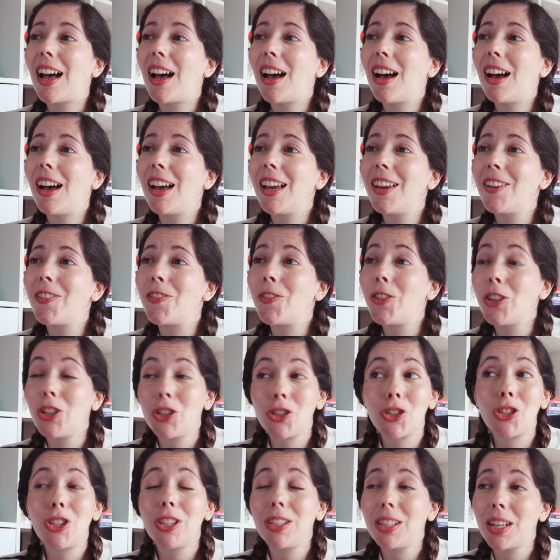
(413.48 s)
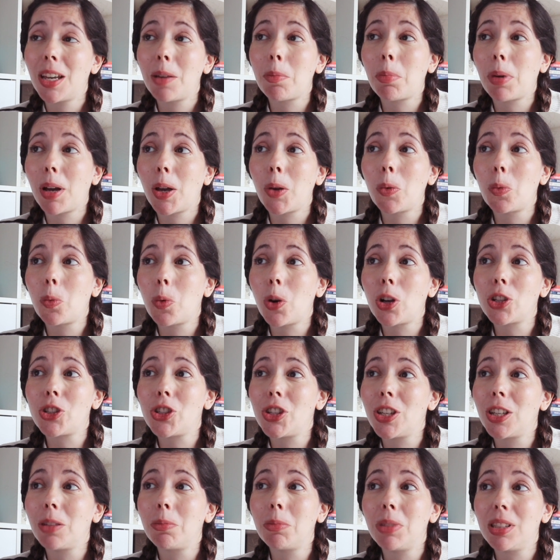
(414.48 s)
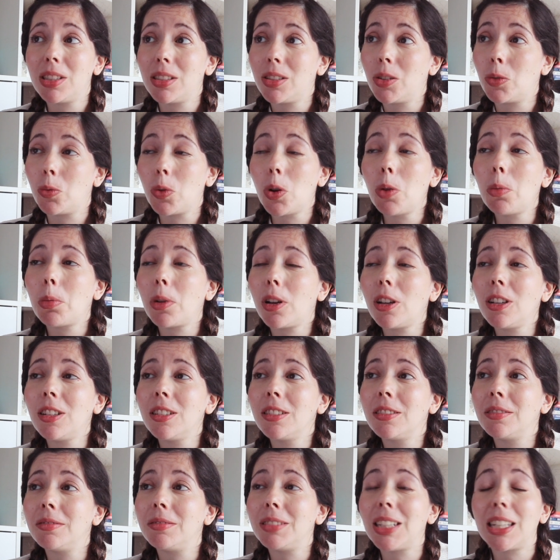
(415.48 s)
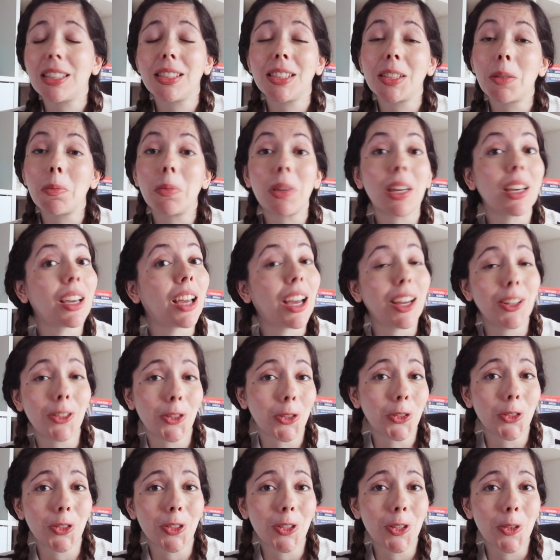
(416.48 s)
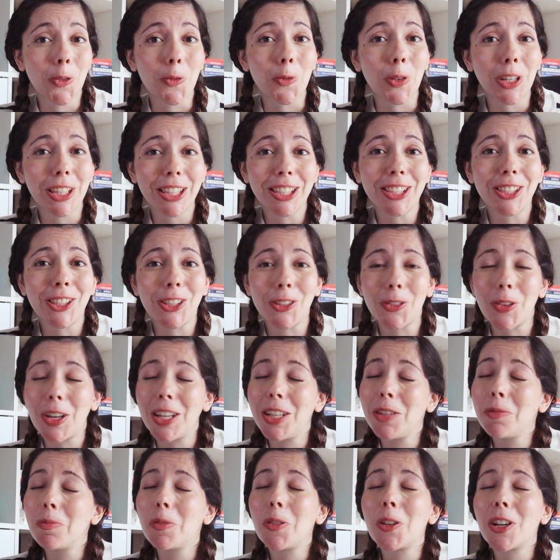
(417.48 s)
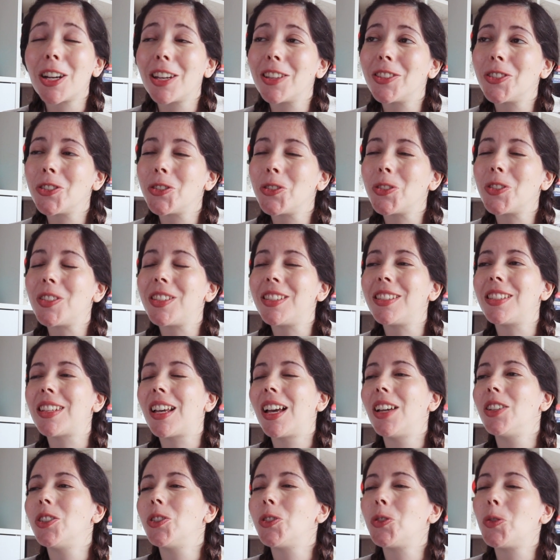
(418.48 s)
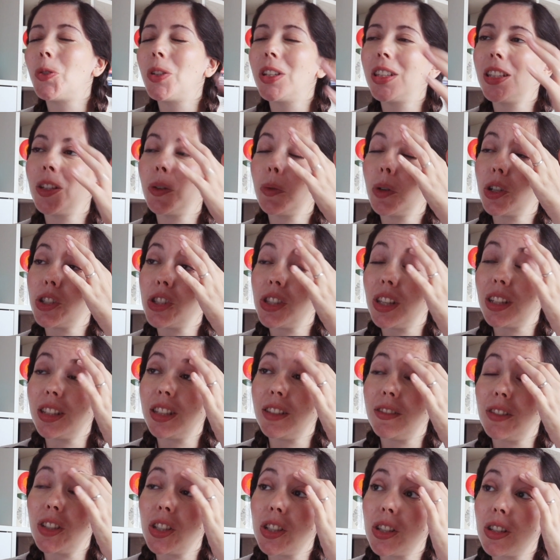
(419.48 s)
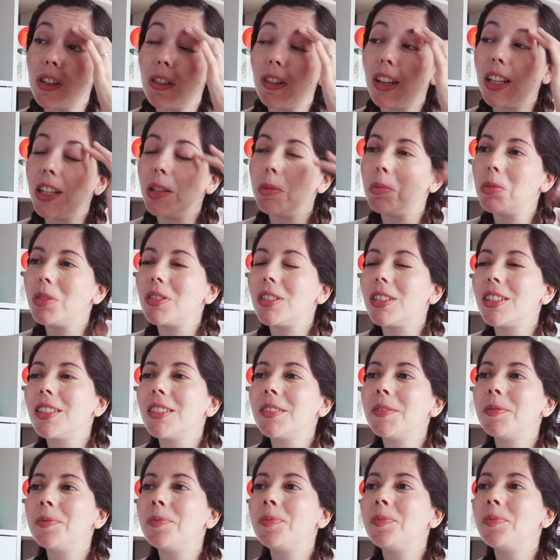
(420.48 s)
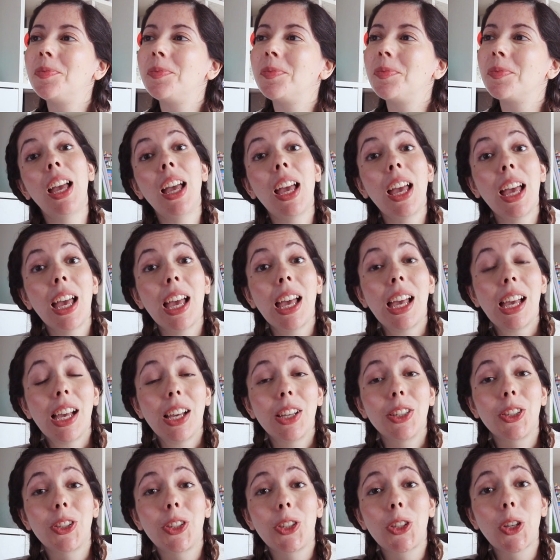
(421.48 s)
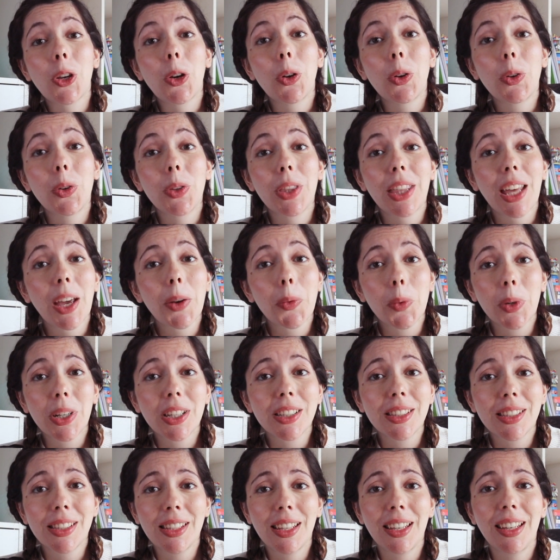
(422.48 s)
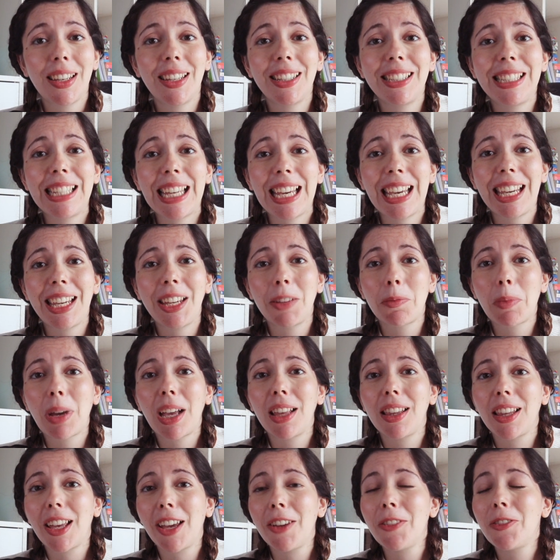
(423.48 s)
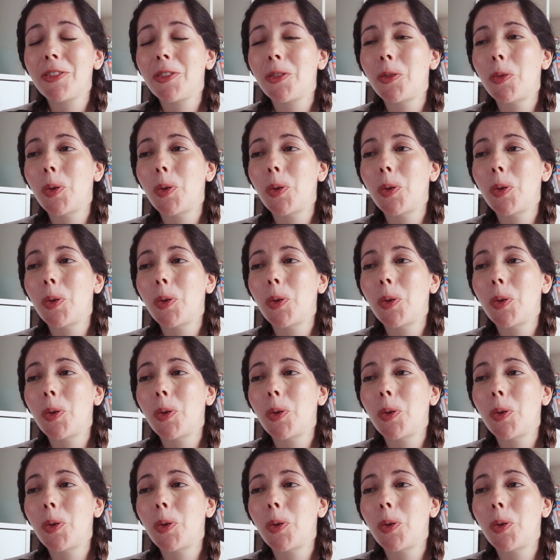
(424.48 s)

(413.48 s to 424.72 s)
I finished the day by watching Mr. Robot. That's something I don't really do anymore. I don't really watch that TV show anymore. So that was a day in my life